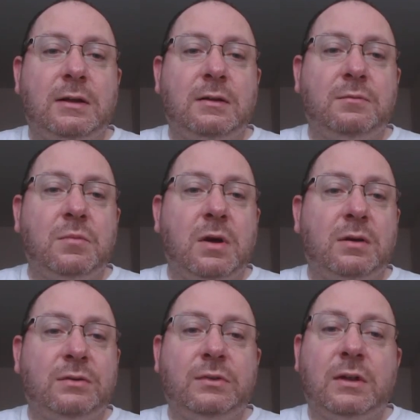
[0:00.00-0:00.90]
and
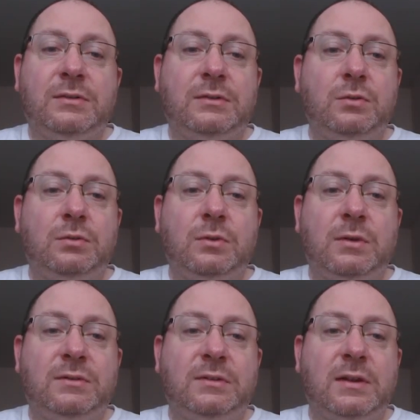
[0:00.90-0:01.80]
I, I, I still
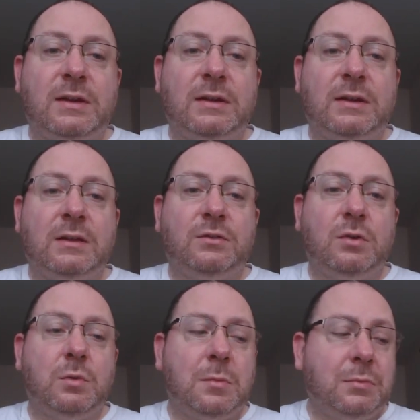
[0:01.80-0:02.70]
do it today I
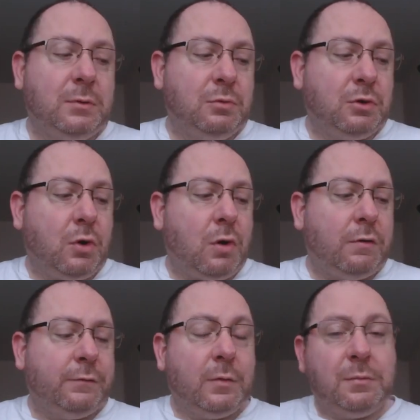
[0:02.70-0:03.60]
do it when people
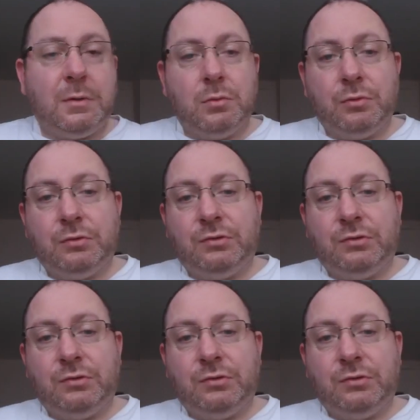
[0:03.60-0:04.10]
cough when people